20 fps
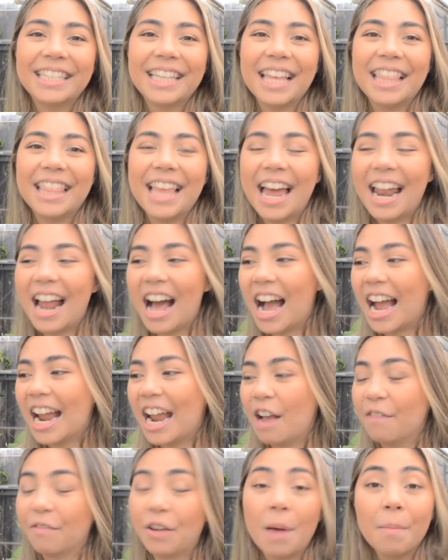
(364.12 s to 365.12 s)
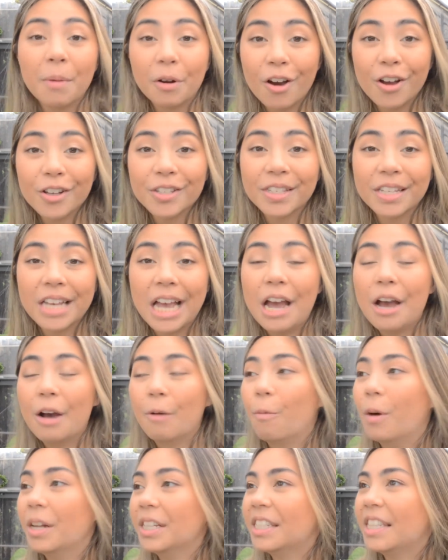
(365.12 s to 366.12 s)
that I have come across,
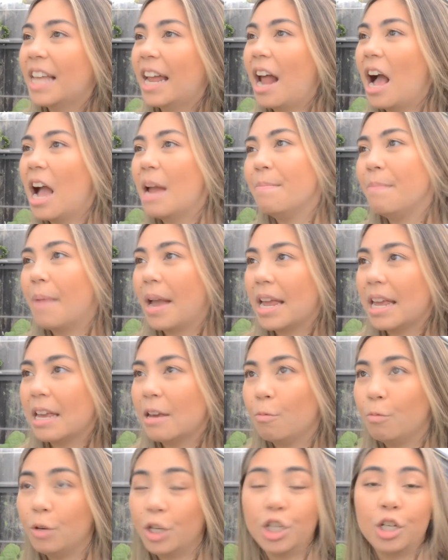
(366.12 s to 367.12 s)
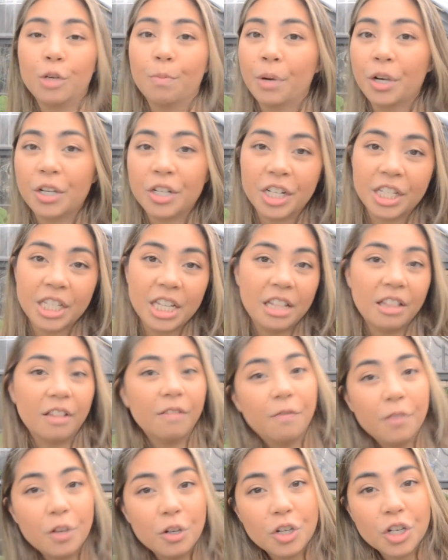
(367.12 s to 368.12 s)
ones that I may wish to purchase in the
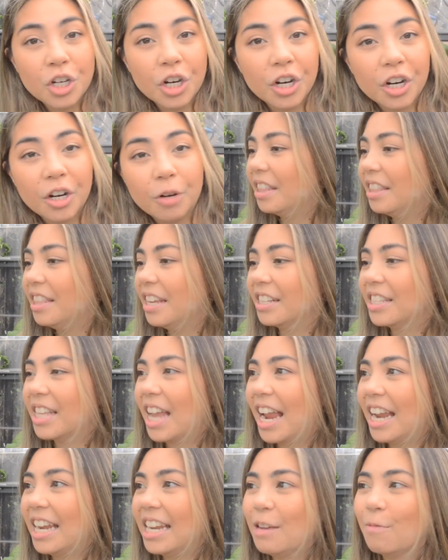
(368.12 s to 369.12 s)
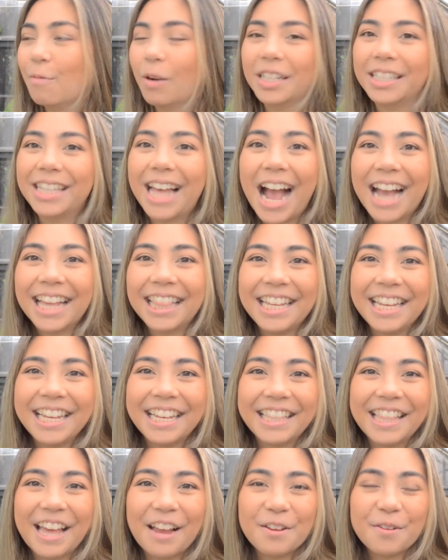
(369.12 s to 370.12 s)
future. There's any ones that I
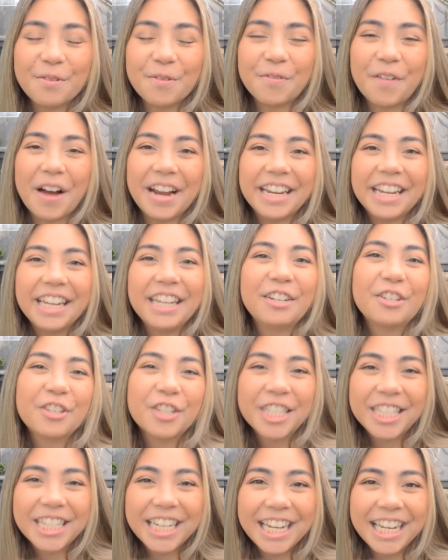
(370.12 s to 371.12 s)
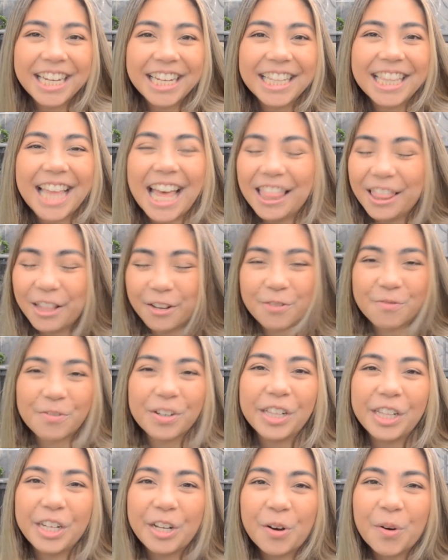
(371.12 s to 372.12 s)
think that you will find interesting that look
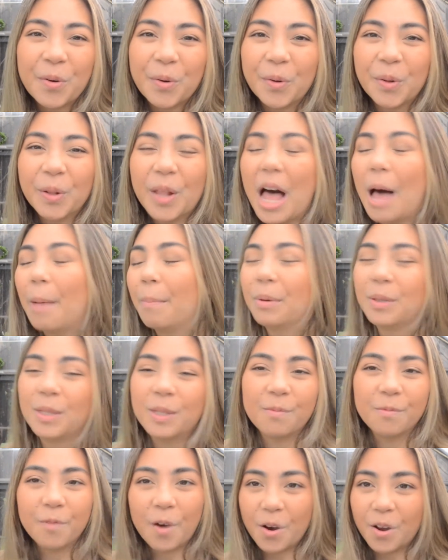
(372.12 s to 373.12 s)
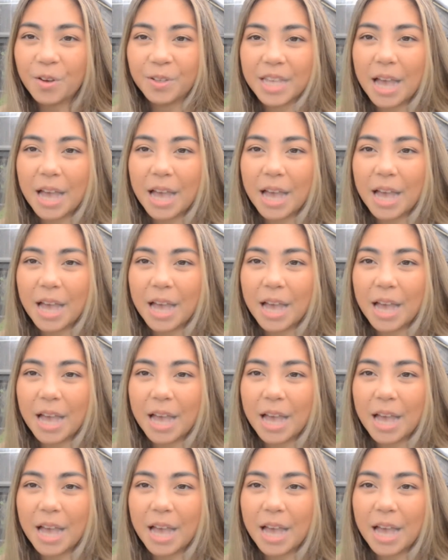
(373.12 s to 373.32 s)
really cool, I'll put some photos